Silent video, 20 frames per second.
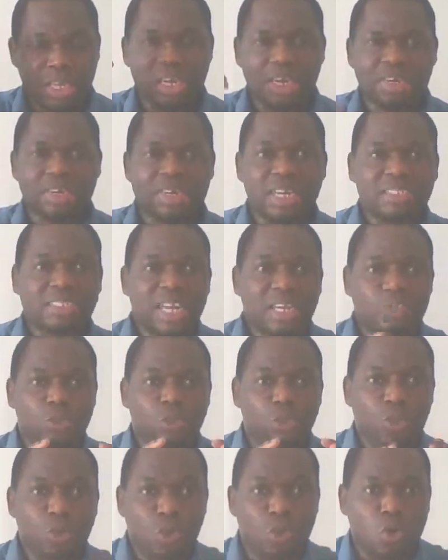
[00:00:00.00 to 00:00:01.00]
He
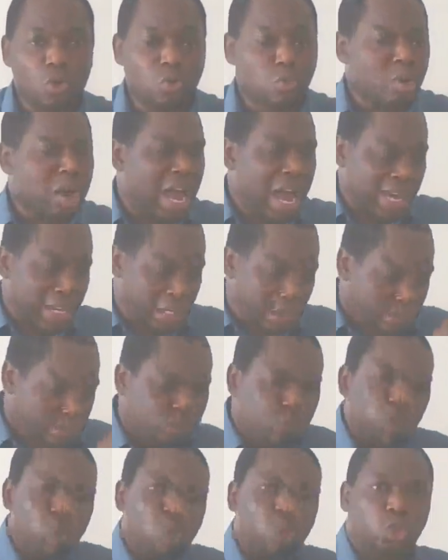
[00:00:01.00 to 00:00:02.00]
created you, Yoruba, and
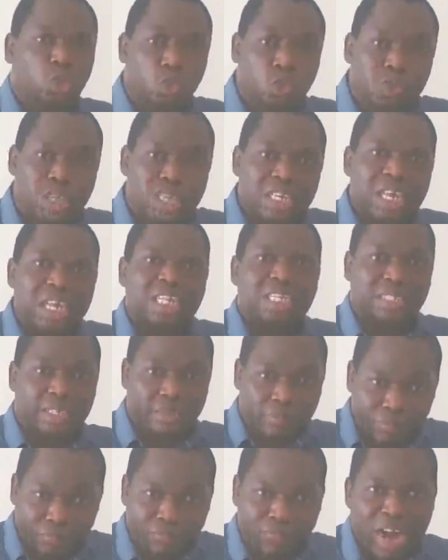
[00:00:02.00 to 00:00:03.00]
he put you in a
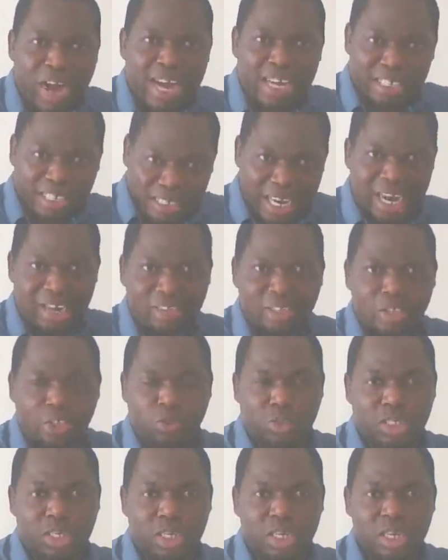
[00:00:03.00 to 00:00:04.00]
defined
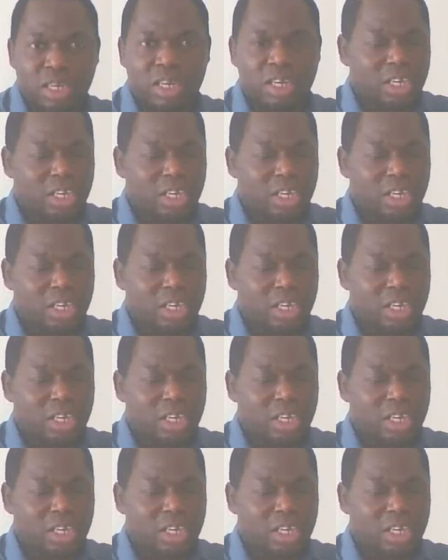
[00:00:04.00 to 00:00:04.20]
territory.